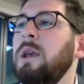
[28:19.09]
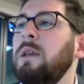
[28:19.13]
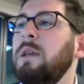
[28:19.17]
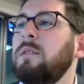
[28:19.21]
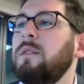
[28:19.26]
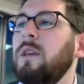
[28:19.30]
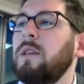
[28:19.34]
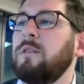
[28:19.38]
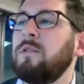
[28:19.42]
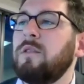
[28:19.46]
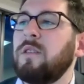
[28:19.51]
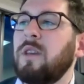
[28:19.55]

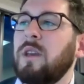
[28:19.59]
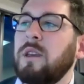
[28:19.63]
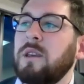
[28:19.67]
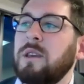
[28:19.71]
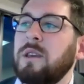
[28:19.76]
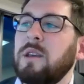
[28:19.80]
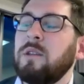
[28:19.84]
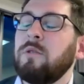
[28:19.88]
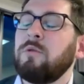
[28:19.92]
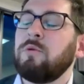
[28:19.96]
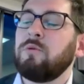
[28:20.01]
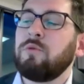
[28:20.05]
They say
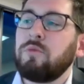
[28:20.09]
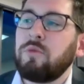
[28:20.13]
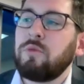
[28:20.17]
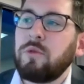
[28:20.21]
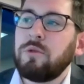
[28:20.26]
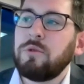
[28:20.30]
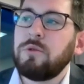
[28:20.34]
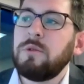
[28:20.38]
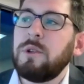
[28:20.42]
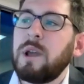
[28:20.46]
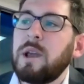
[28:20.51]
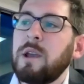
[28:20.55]
in
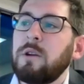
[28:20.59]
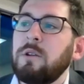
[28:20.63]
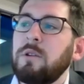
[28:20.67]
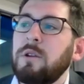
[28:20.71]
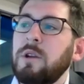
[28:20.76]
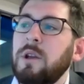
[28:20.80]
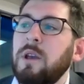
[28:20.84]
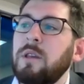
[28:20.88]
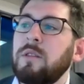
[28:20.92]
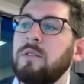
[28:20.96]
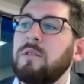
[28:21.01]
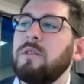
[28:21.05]
rural
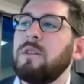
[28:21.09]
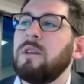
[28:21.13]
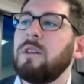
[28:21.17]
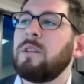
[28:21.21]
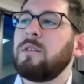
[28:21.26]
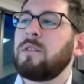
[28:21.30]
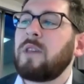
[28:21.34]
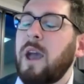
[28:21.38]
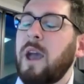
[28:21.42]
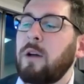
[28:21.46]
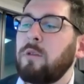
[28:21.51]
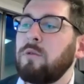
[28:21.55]
areas, it's
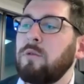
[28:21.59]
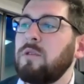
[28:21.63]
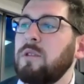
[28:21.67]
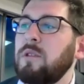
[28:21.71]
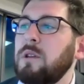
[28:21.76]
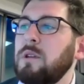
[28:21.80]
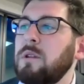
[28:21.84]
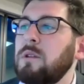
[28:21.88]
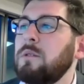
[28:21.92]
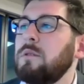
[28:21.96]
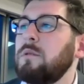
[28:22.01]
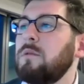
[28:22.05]

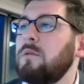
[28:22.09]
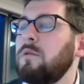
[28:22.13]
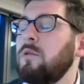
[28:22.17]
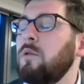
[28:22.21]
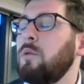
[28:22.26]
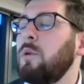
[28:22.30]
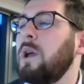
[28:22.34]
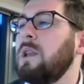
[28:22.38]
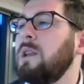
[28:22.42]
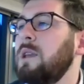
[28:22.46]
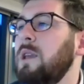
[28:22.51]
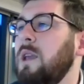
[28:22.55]
housing. So
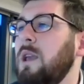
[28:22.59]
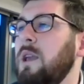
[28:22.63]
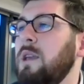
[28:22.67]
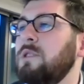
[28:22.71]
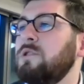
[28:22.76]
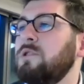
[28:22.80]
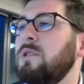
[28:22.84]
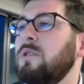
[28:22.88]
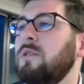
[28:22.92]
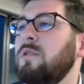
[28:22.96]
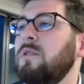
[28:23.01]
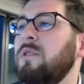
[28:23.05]
any
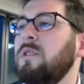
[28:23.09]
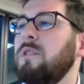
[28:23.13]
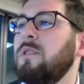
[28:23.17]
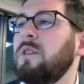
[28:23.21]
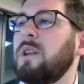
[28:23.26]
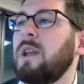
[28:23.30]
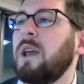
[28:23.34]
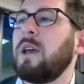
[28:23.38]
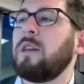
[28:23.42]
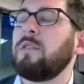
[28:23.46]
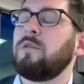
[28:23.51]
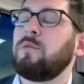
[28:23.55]
agency that
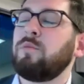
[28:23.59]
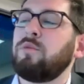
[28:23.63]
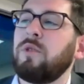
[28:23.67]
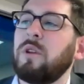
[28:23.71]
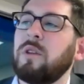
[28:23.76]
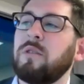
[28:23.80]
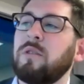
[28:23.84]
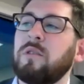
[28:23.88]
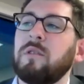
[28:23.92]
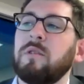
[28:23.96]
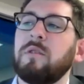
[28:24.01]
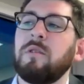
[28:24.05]
has a
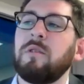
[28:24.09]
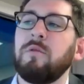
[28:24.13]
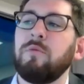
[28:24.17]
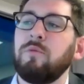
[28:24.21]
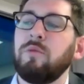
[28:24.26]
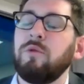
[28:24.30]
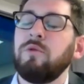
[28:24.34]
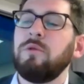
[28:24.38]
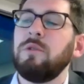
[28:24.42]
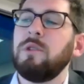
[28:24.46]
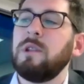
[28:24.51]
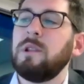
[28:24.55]
presence in
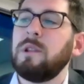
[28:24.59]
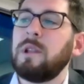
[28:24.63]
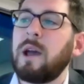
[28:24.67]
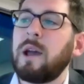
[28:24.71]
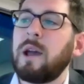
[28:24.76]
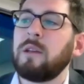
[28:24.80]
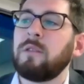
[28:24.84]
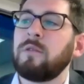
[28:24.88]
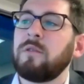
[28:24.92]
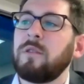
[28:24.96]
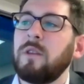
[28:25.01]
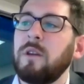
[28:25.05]
rural
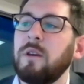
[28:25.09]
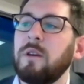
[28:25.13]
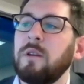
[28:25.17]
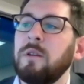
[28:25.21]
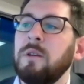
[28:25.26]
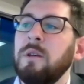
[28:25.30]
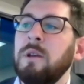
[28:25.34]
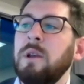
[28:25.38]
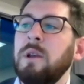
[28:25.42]
Alaska